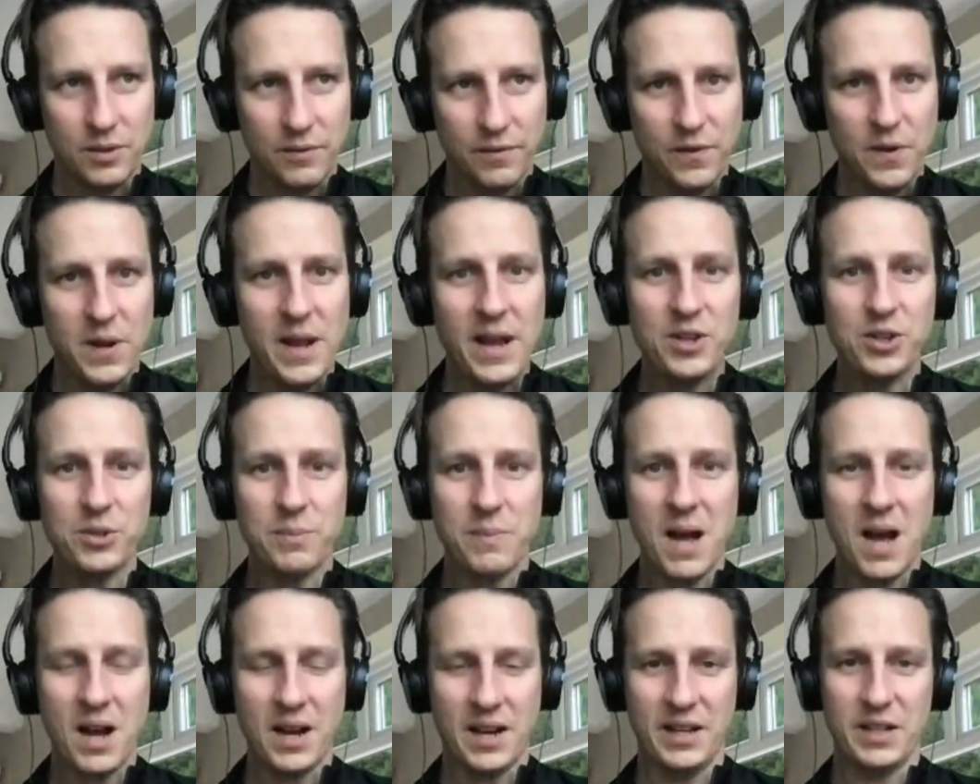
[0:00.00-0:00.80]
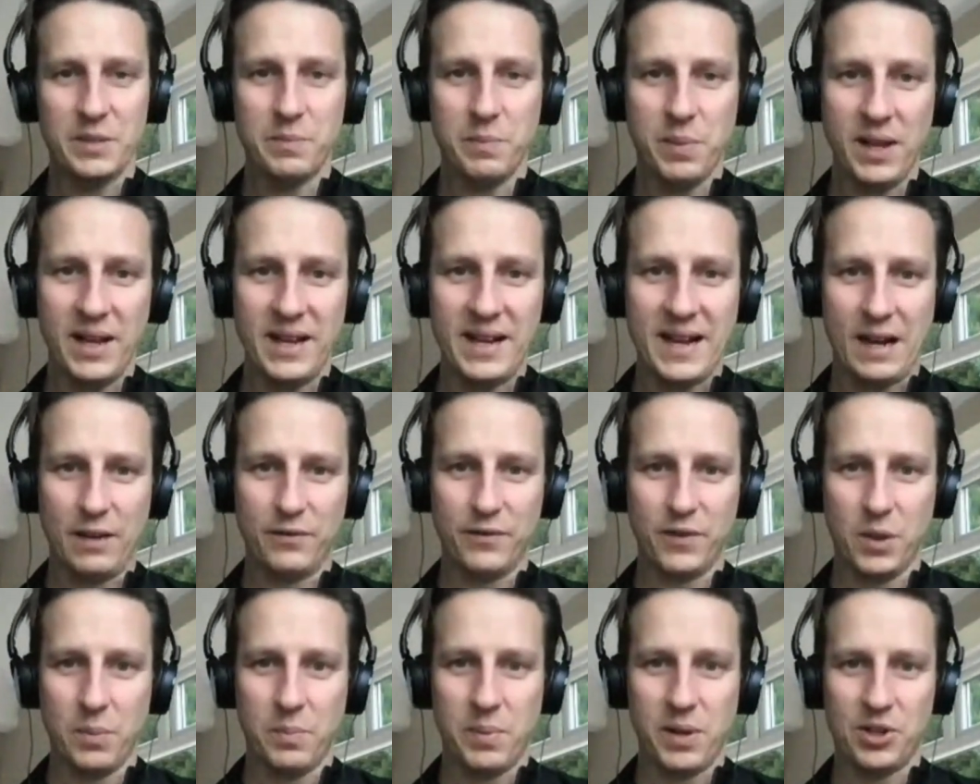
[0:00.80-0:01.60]
The free agent market has played
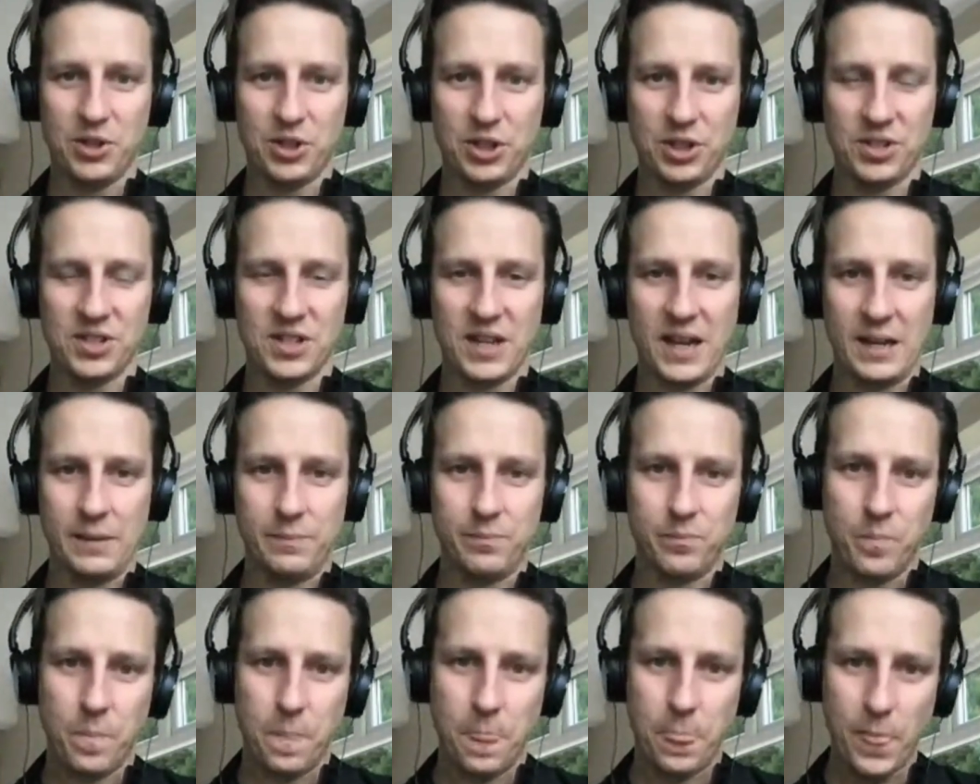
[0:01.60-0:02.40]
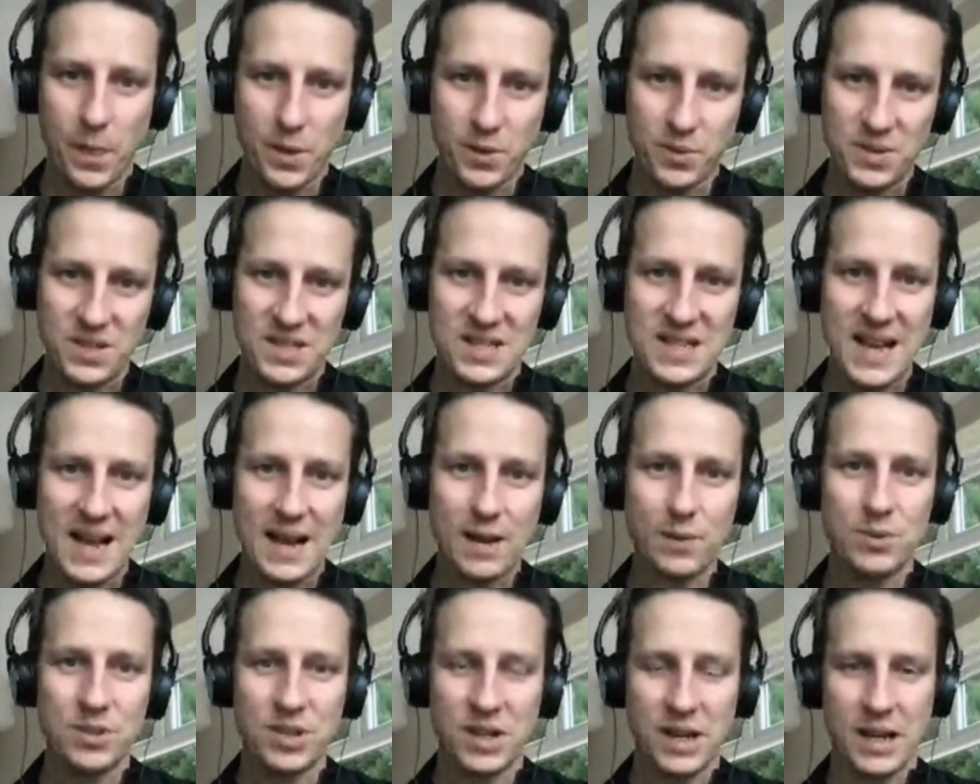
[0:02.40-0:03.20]
out for the pitching side. So it's
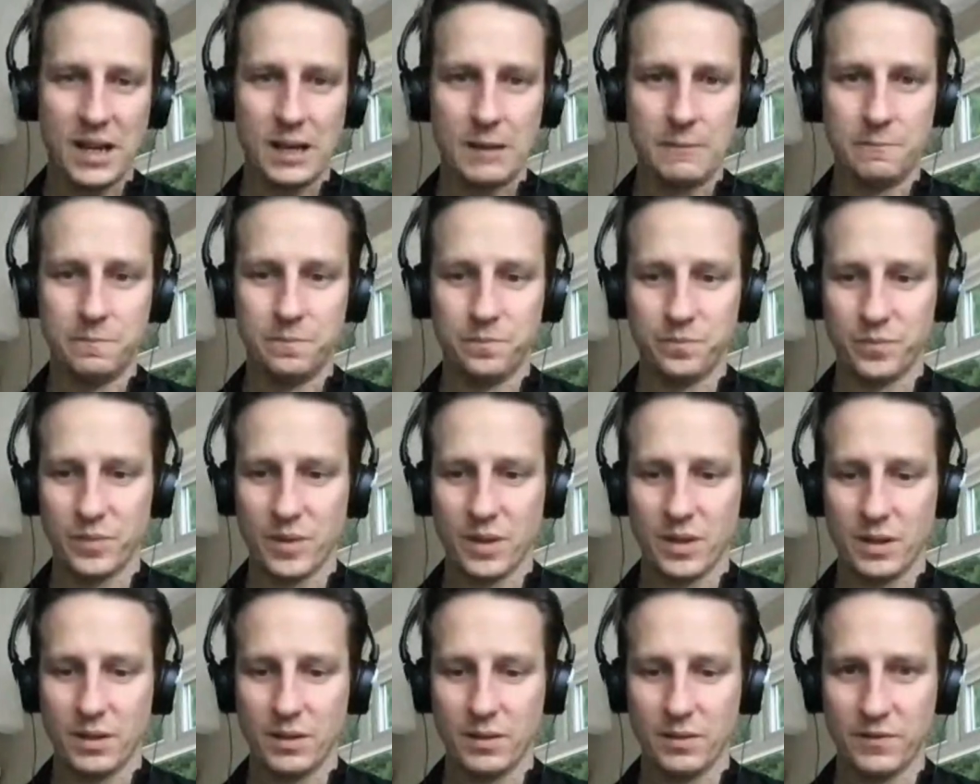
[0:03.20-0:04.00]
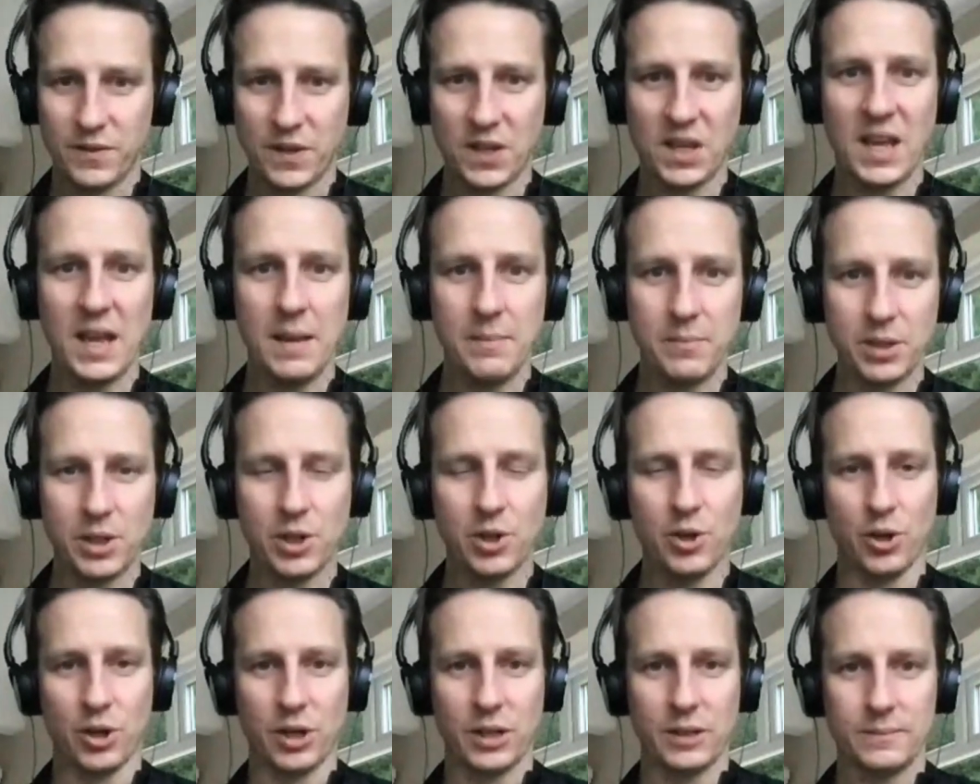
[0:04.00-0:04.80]
now time for Kim to
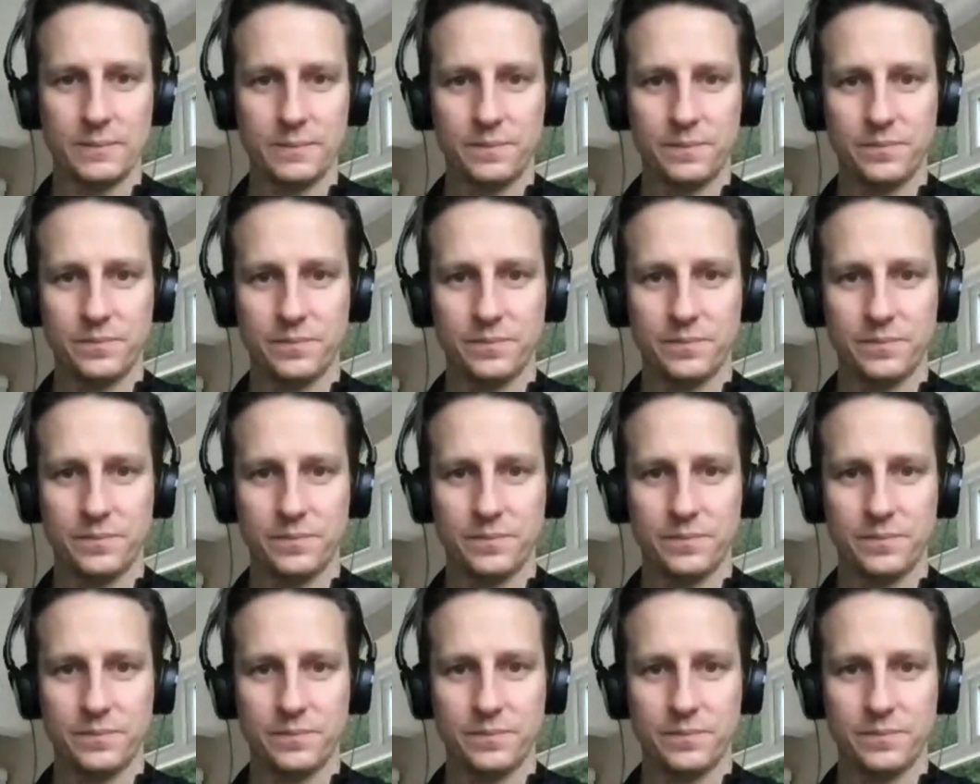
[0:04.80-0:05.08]
cook.